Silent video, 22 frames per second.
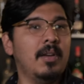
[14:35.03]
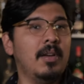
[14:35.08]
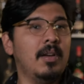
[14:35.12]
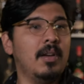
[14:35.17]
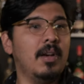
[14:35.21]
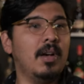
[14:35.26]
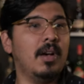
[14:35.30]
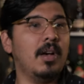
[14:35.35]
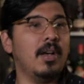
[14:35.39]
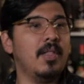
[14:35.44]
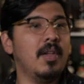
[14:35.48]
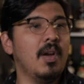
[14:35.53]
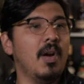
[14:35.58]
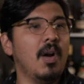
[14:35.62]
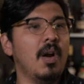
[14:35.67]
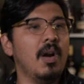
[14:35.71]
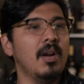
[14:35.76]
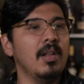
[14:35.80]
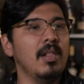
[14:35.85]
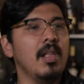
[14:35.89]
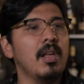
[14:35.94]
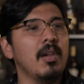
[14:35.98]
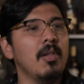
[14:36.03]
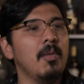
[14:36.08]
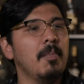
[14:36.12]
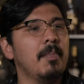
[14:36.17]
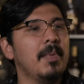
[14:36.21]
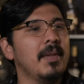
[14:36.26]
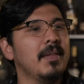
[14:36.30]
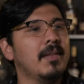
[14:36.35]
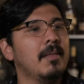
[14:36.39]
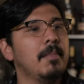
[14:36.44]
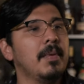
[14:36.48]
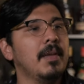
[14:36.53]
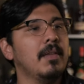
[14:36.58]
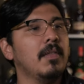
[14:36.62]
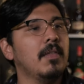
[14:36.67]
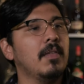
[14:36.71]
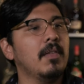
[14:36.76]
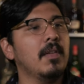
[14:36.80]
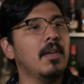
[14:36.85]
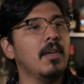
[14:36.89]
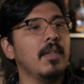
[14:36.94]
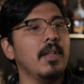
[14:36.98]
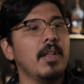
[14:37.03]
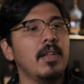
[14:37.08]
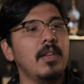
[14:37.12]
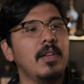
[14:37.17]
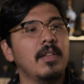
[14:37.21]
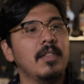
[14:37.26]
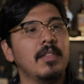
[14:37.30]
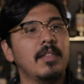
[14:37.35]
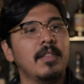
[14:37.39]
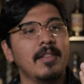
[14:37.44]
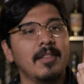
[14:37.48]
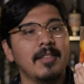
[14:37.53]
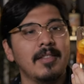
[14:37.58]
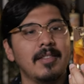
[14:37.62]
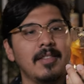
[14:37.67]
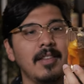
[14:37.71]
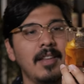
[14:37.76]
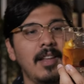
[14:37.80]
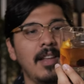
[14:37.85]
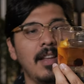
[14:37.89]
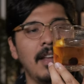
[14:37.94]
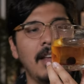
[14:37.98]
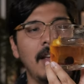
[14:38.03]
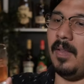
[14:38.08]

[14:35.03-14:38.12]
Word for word: Uh, there are little bits and pieces here that you can still see,